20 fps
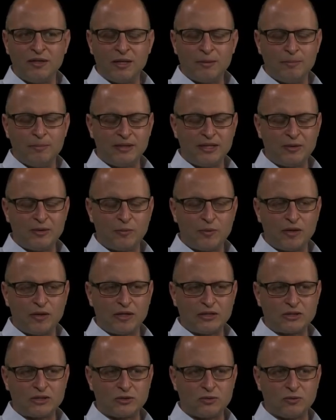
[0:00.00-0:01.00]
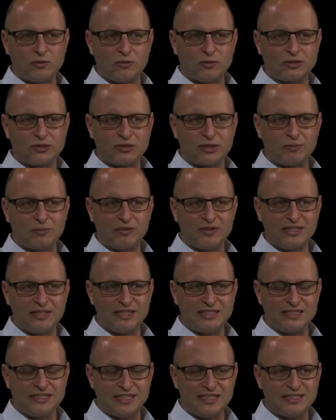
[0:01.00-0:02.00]
but then when I saw some of the
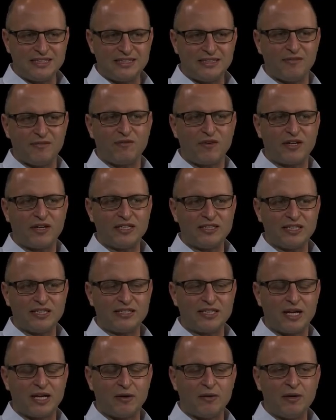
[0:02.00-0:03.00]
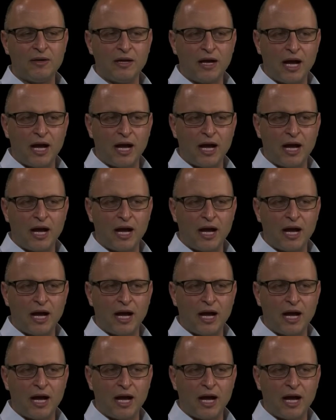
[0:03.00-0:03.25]
de- finer detail, hmm.